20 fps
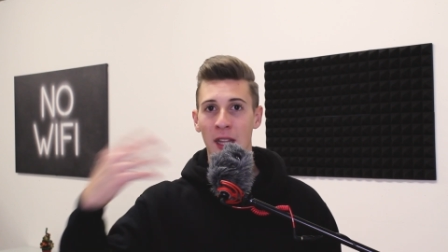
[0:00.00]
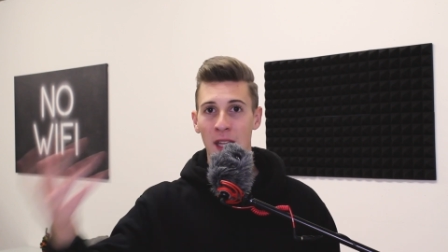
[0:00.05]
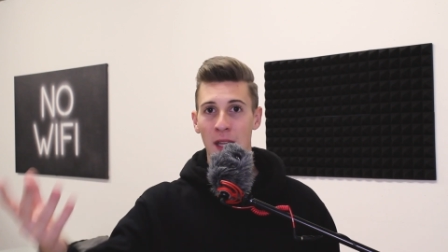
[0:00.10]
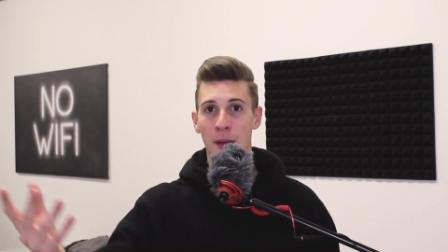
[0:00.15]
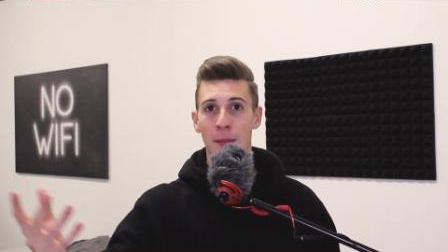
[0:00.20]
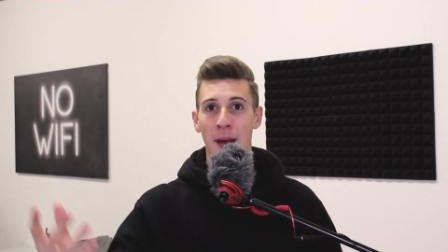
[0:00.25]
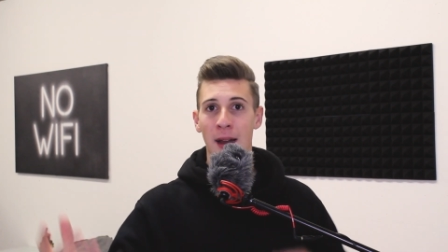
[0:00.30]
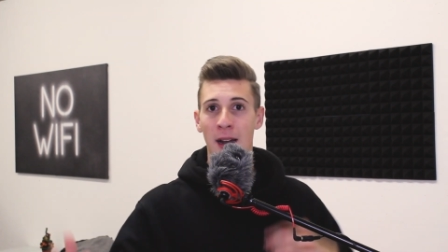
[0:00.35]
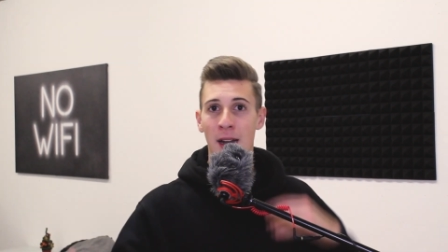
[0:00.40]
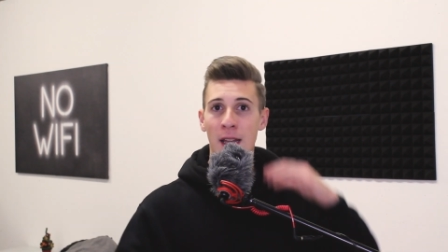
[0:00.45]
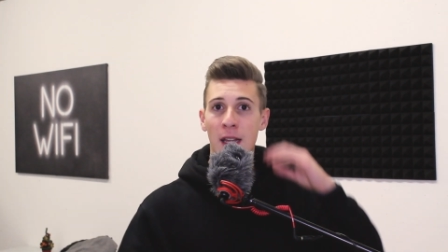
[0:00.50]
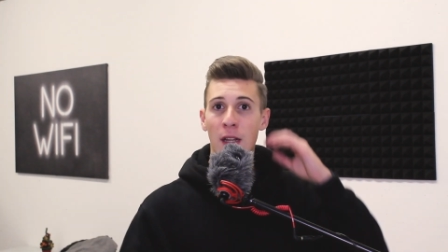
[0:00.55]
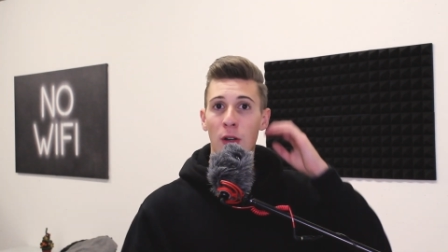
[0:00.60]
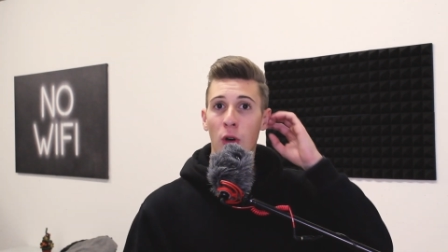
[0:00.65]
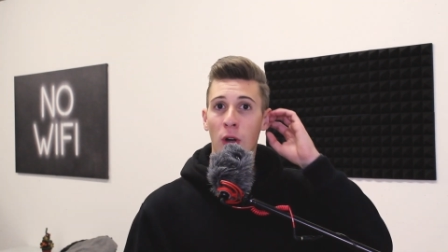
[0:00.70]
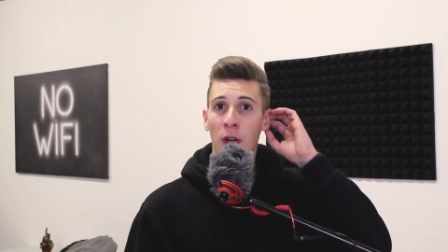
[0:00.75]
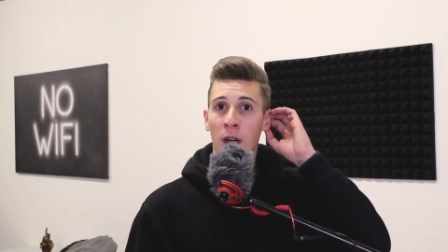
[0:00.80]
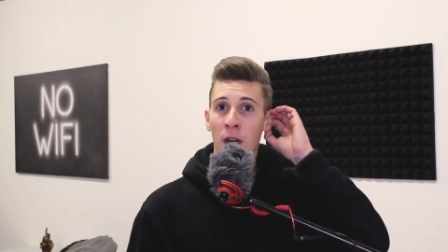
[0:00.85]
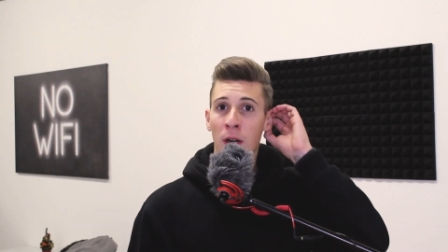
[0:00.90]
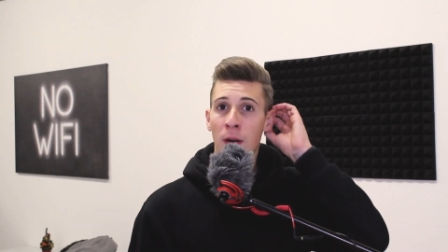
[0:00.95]
email in
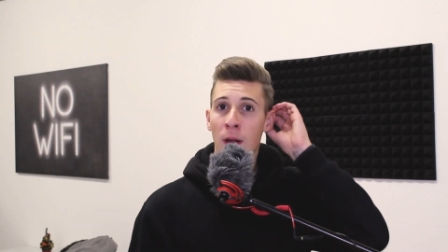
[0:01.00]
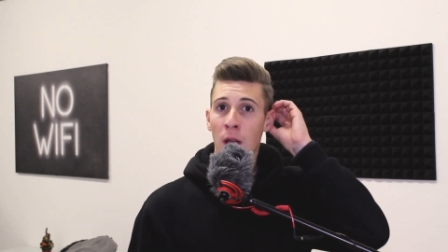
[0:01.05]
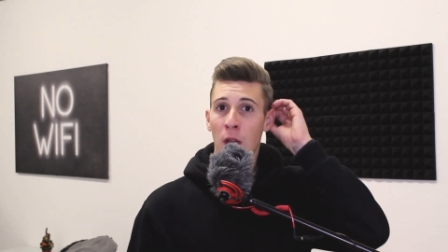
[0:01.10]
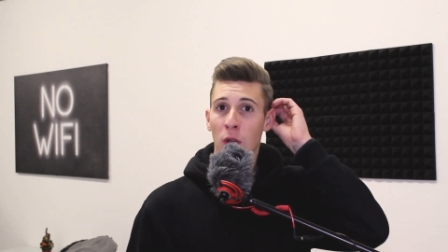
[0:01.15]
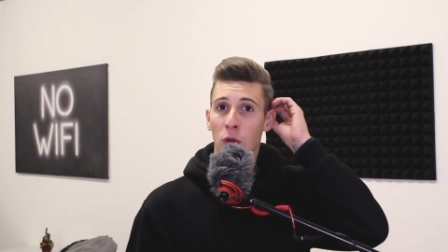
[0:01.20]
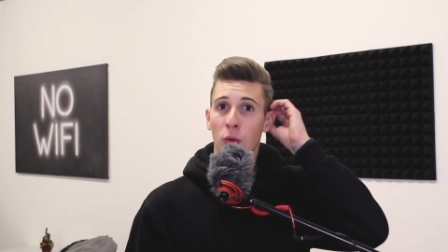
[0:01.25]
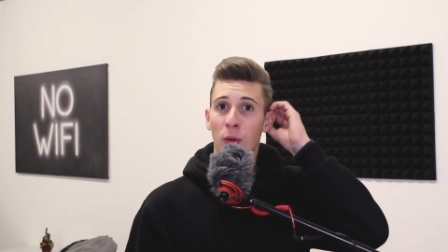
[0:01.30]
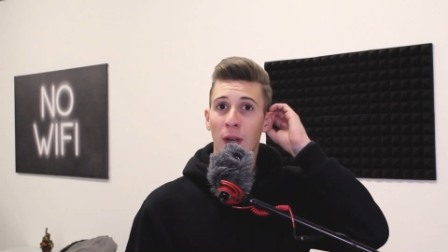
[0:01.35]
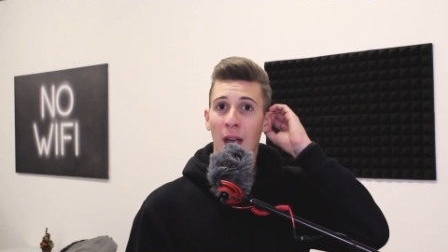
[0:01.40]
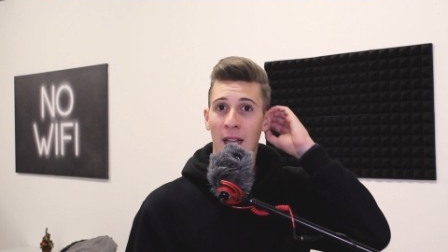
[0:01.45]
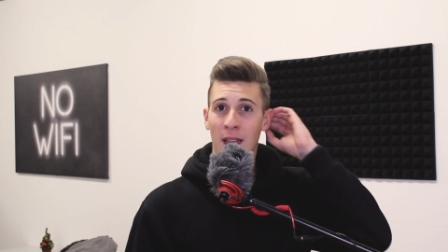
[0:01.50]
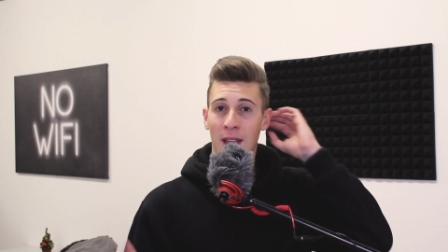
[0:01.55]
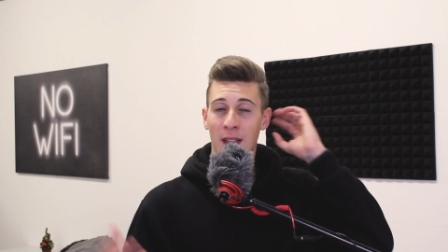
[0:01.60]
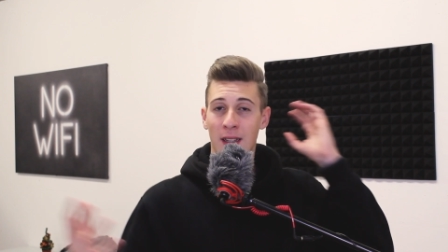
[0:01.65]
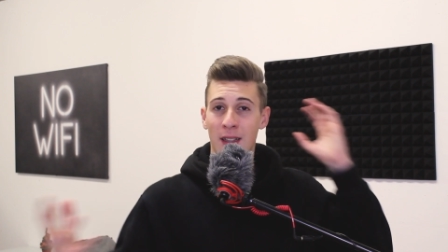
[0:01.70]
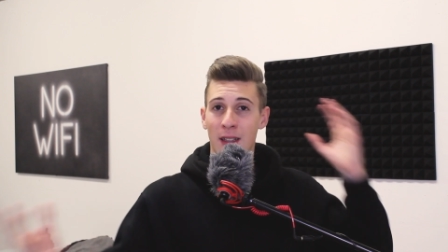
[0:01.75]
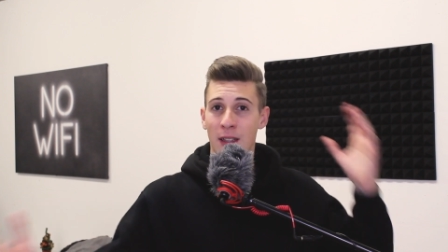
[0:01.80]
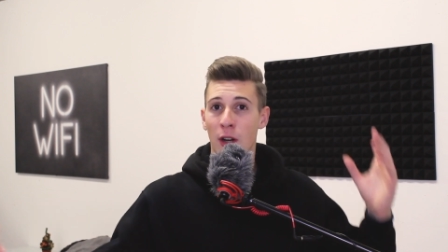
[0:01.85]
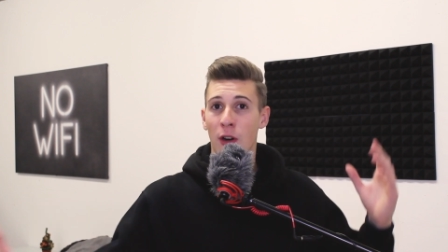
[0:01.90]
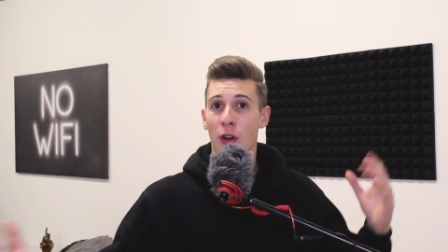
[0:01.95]
order to
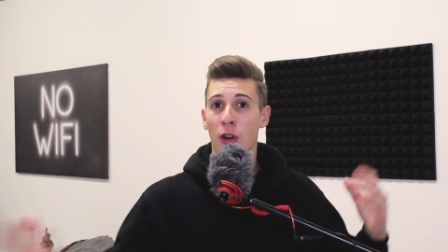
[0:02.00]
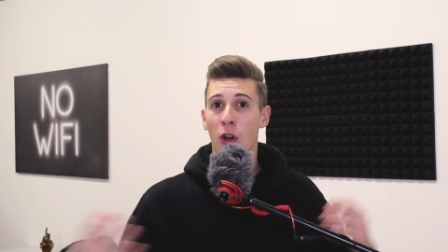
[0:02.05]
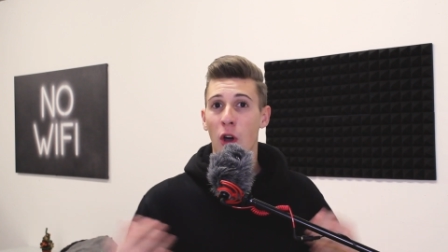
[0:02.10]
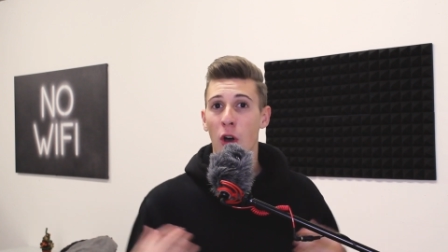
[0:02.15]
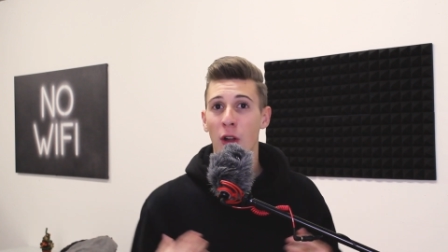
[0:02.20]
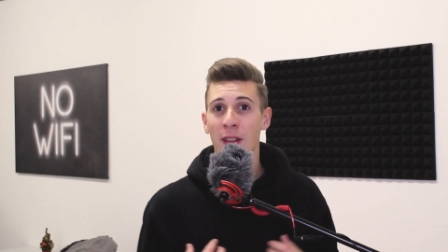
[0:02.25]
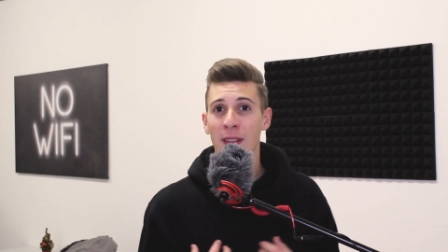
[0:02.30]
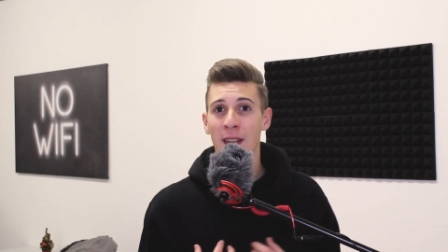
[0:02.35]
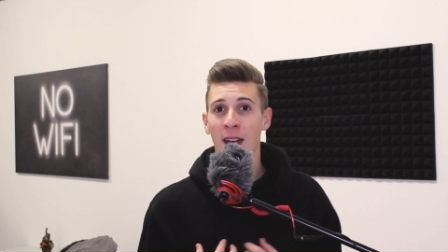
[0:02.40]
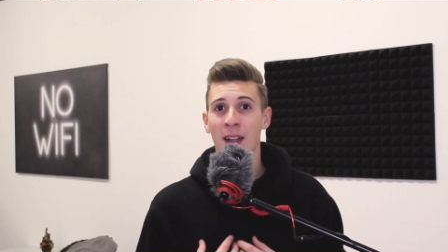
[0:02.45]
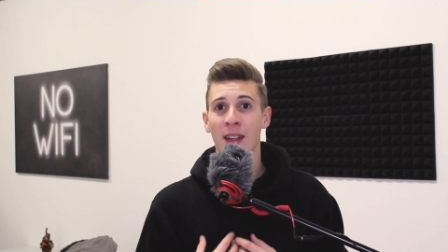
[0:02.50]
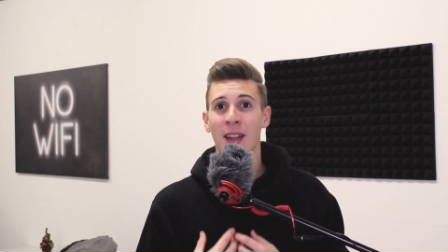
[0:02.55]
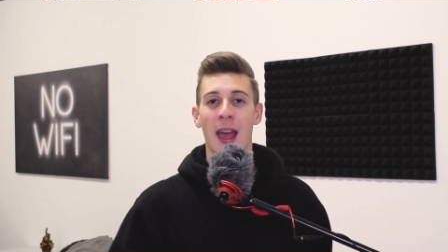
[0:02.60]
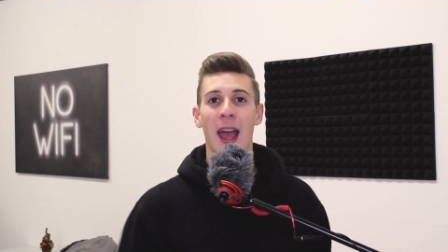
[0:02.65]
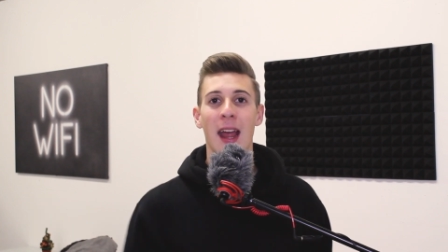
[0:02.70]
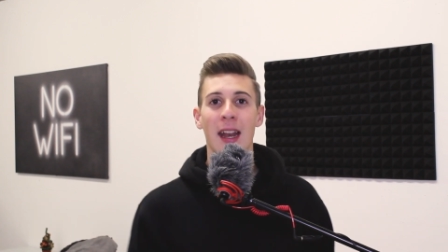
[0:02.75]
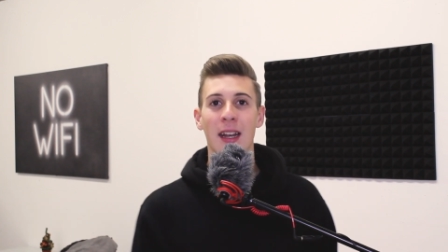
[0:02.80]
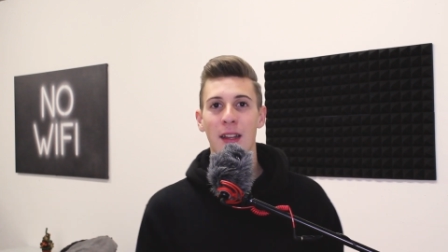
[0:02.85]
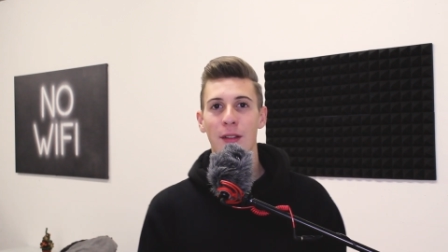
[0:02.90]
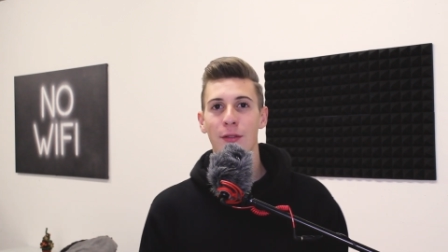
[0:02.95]
get their contact
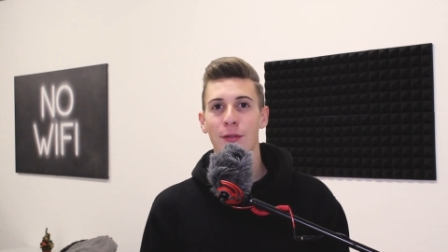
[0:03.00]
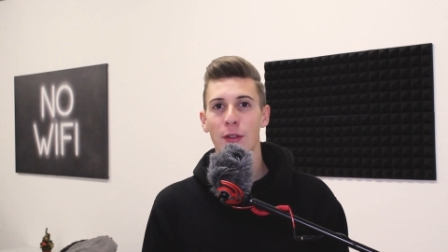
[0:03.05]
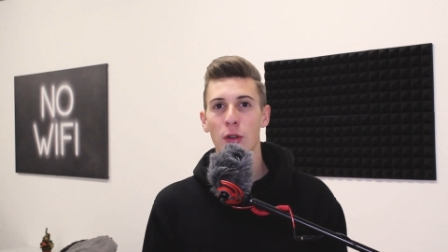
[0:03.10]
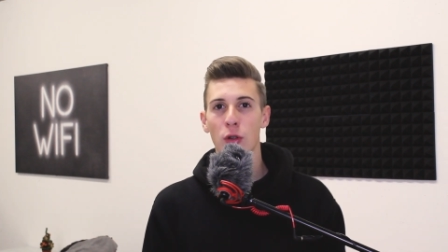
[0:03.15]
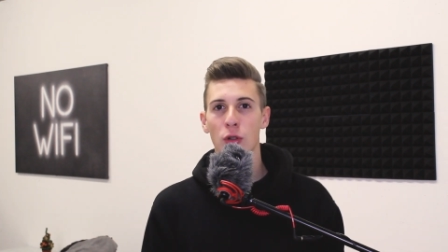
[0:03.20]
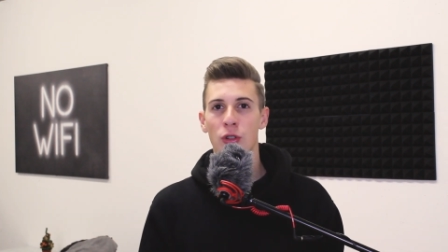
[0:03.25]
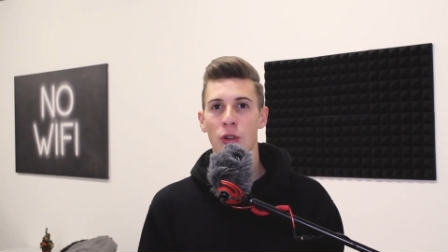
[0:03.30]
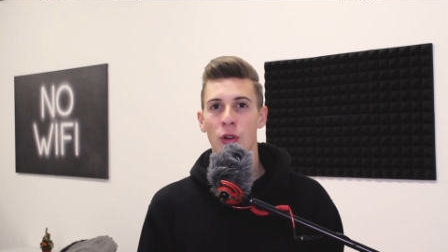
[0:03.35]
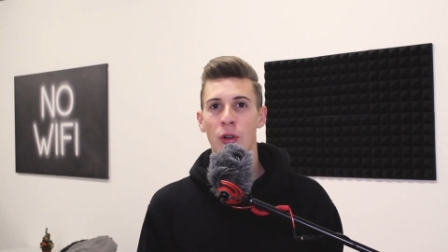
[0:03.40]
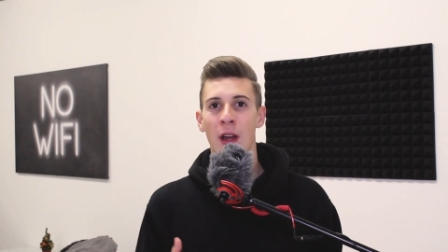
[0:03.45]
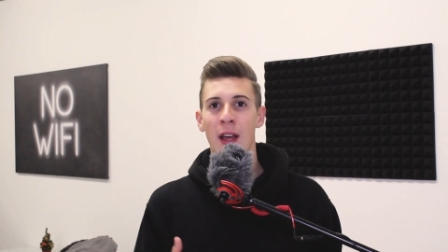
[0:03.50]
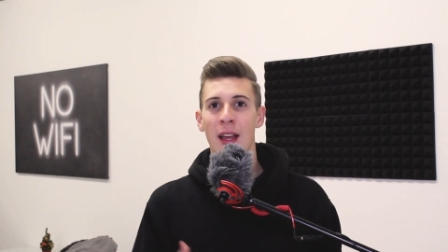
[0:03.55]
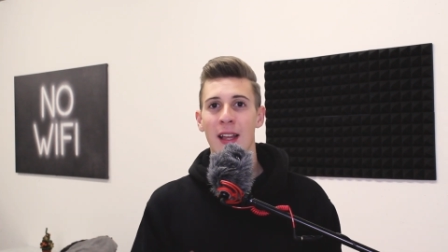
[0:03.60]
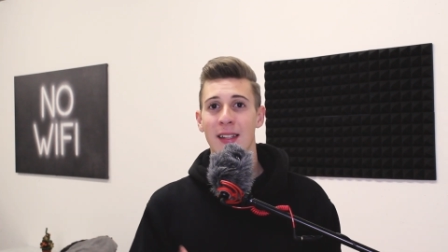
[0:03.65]
and in future